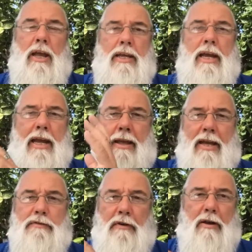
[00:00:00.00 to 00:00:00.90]
Yeah, yeah,
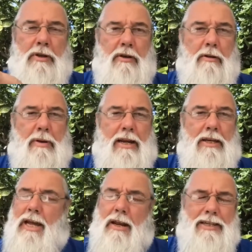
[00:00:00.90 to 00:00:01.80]
that's fine, but you've got to be able
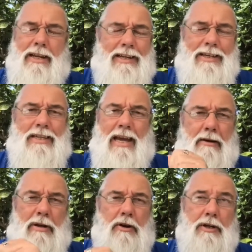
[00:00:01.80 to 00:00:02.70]
to sell. I said, "I can sell.
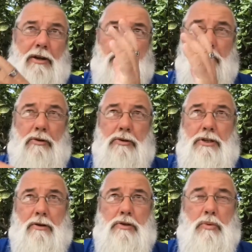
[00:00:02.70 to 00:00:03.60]
I've been knocking on doors
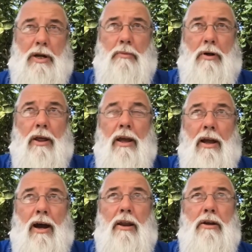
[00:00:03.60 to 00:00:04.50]
since I was 21."
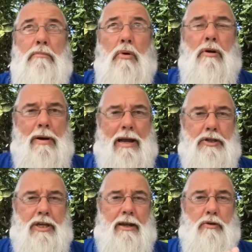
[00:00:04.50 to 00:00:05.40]
I learned more
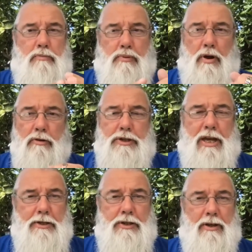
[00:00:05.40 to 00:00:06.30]
about sales
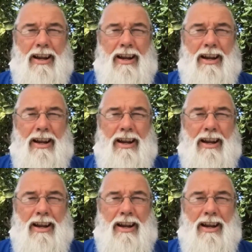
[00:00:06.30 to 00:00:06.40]
process.